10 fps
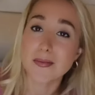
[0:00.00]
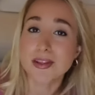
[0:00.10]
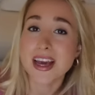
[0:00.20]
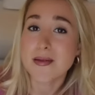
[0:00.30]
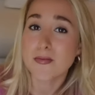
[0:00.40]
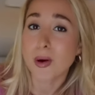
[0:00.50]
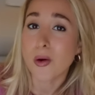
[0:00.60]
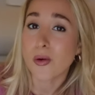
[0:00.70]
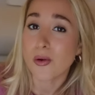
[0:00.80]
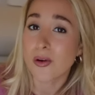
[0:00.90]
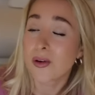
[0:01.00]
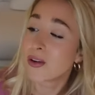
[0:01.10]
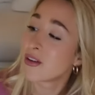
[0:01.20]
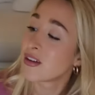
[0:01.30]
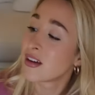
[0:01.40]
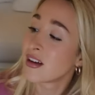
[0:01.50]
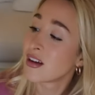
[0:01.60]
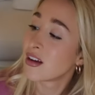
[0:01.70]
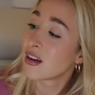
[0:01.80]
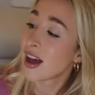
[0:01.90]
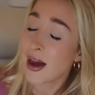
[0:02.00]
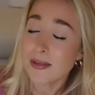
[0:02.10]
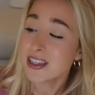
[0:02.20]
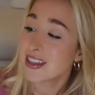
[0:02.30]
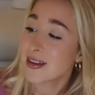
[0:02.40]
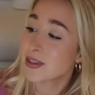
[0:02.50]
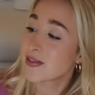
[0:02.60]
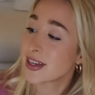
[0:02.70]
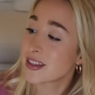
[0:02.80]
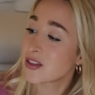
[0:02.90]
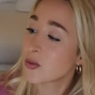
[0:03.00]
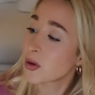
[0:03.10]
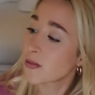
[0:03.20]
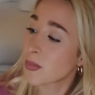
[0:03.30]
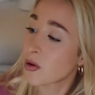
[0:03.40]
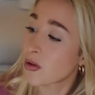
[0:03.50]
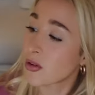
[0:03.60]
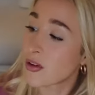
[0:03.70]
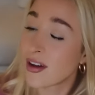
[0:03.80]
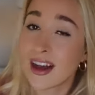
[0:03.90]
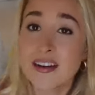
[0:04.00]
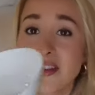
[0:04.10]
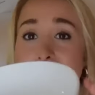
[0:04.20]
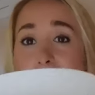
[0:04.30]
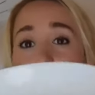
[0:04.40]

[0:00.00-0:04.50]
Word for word: plate bowl. How many times have I said the word bowl? I don't know,